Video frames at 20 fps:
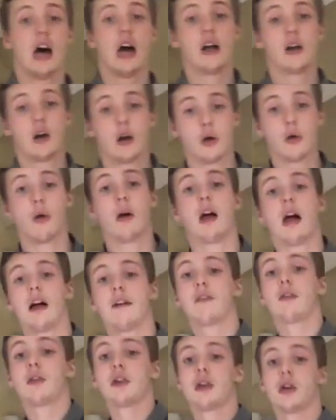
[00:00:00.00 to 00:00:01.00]
I've
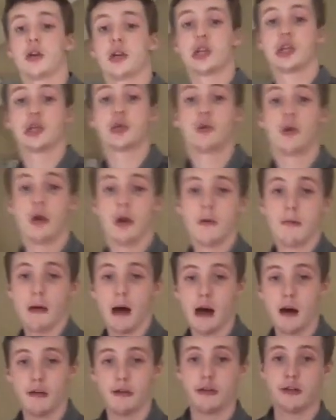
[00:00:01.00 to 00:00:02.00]
already got strong,
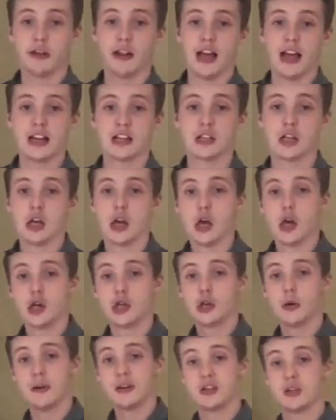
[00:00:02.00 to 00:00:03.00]
powerful legs,
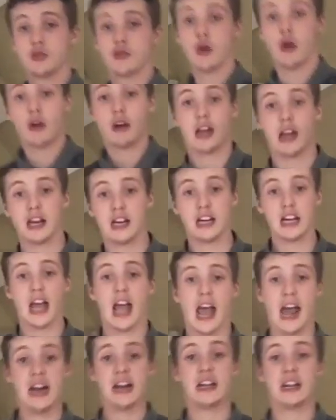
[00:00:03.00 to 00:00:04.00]
so it's not
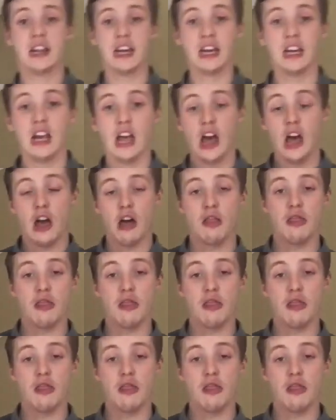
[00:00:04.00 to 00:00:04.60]
gaining anything.